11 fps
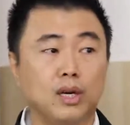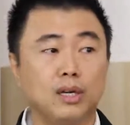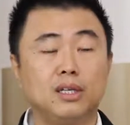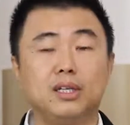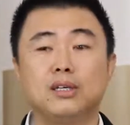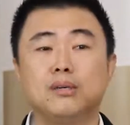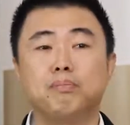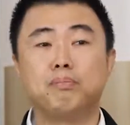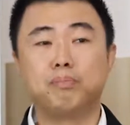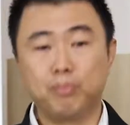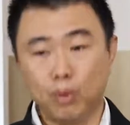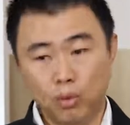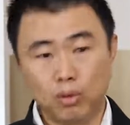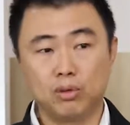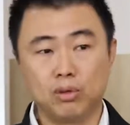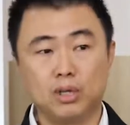that's why the book
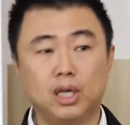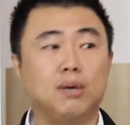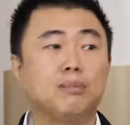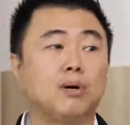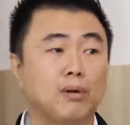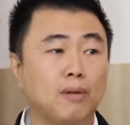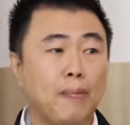came out.